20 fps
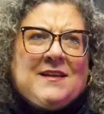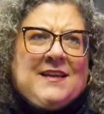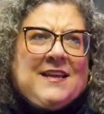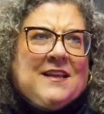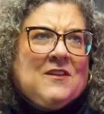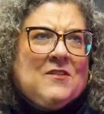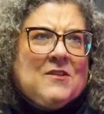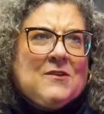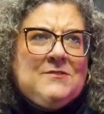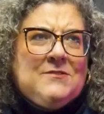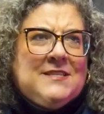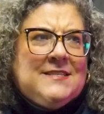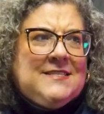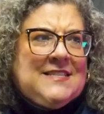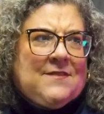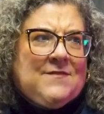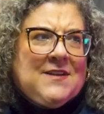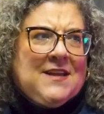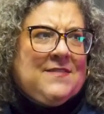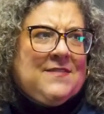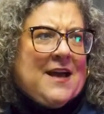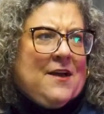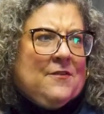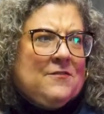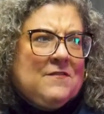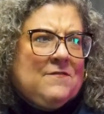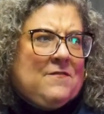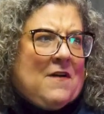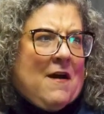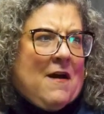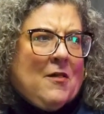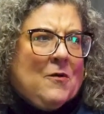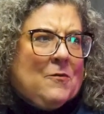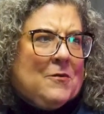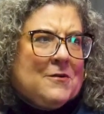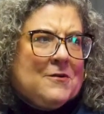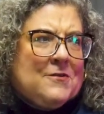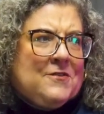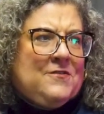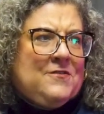getting close to seventy thousand
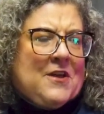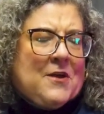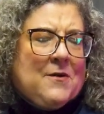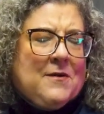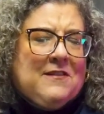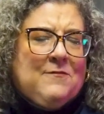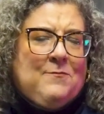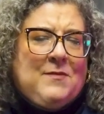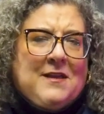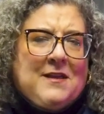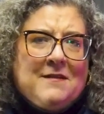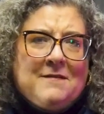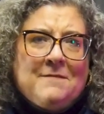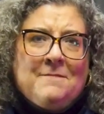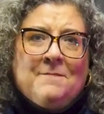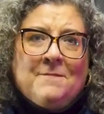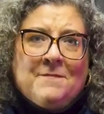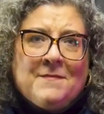followers. Mm. So it's mm. been,